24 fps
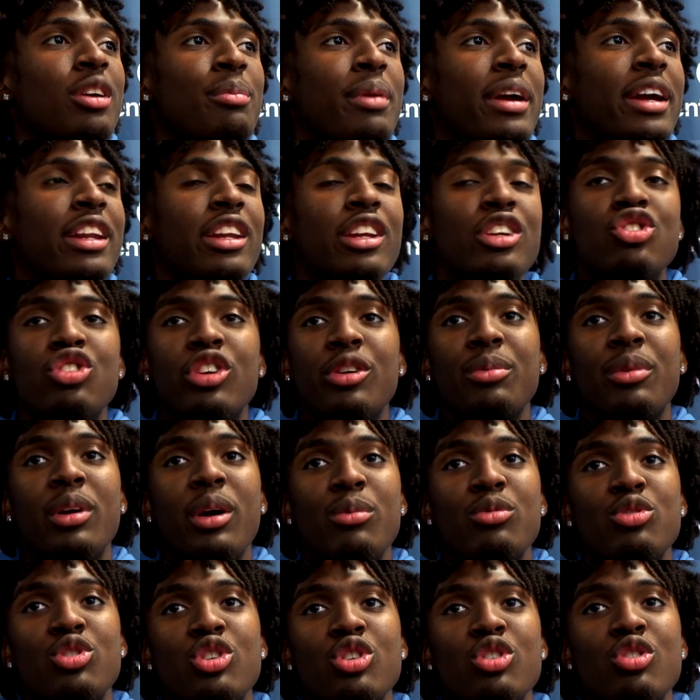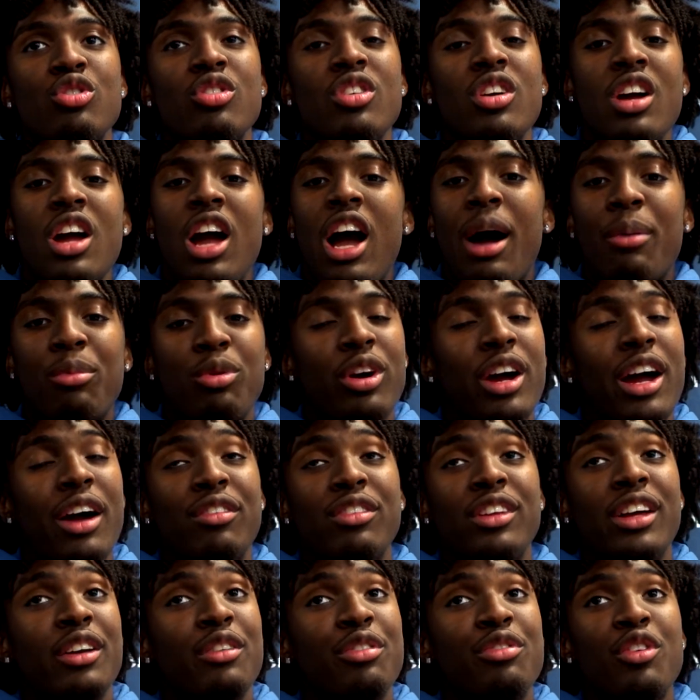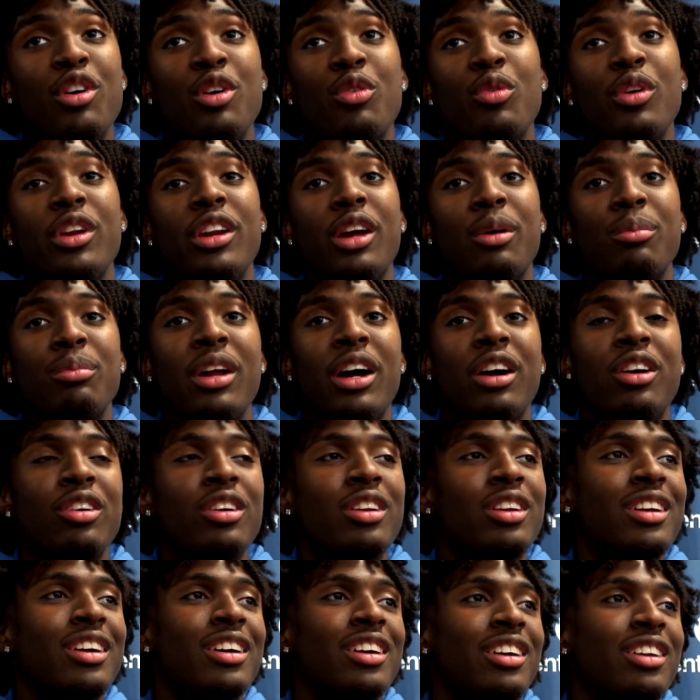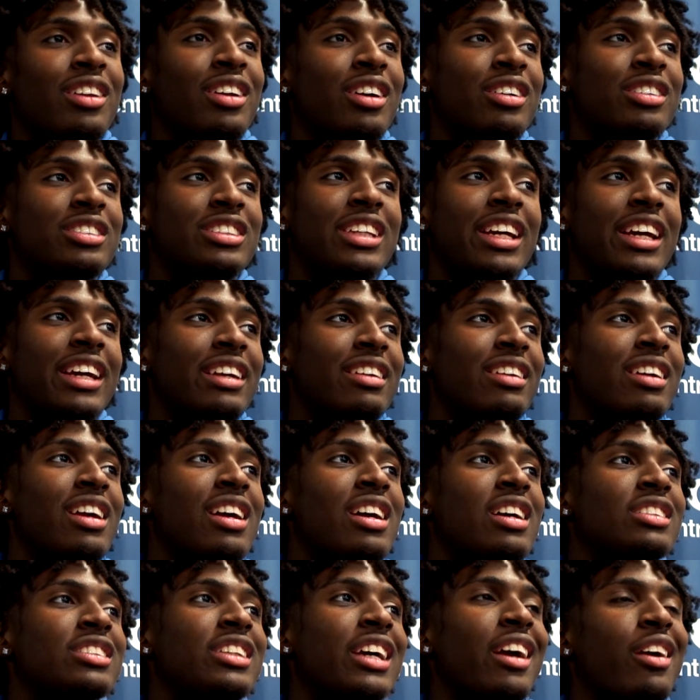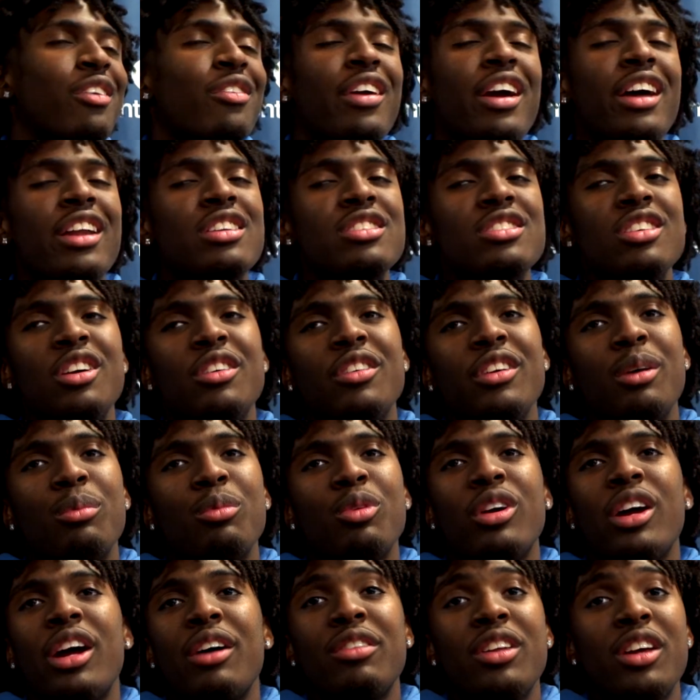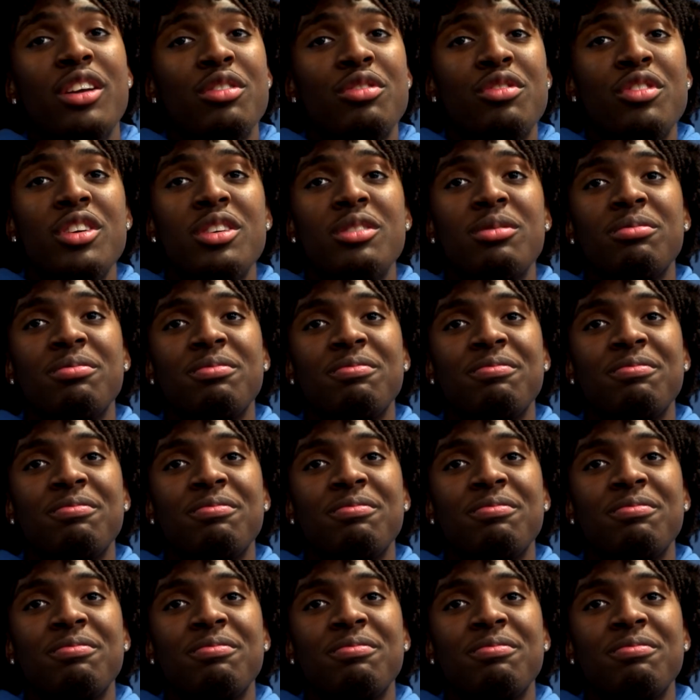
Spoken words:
making a dream come true, I'm going to have a lot of fun with it. I'm not going to, you know, take advantage of it. I'm going to have a lot of fun.